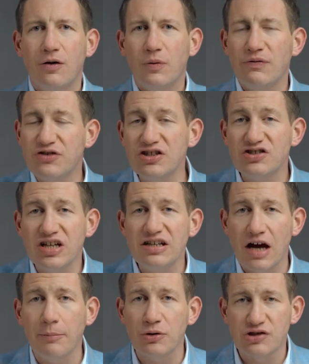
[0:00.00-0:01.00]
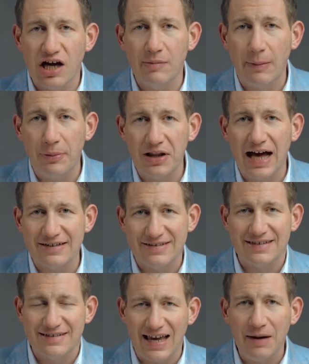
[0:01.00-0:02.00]
We've just seen numbers come up a lot
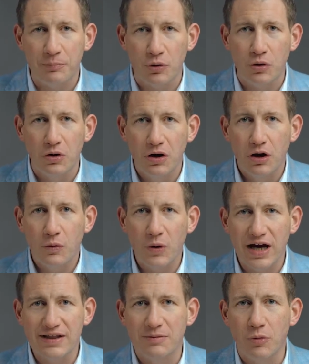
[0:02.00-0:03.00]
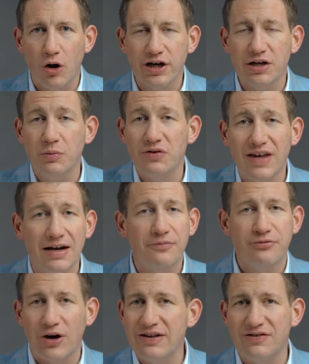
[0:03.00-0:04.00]
since April, when the market was at a
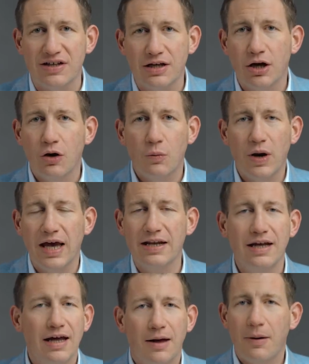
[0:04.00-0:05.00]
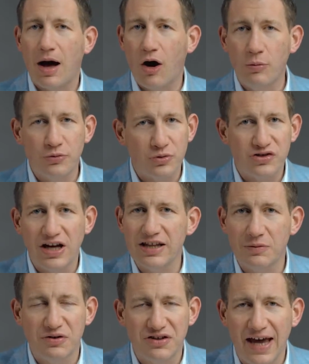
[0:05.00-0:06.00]
frenzy, when homes were
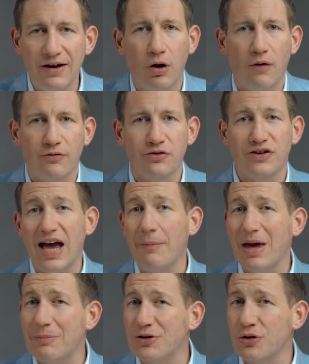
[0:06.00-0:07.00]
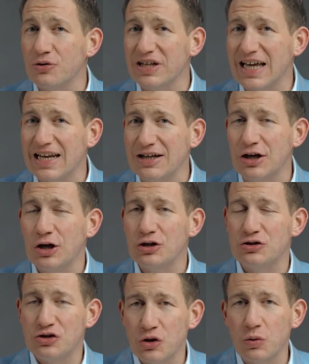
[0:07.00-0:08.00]
selling with 10 offers. Now maybe you're only getting
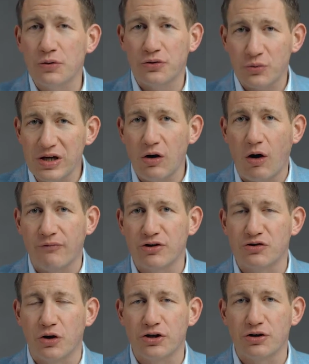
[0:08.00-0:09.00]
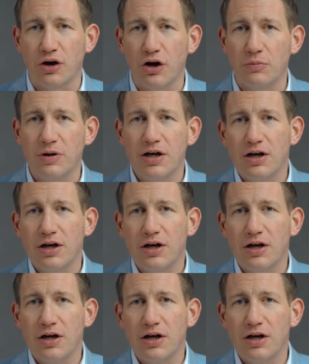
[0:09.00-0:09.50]
two or three offers on your home.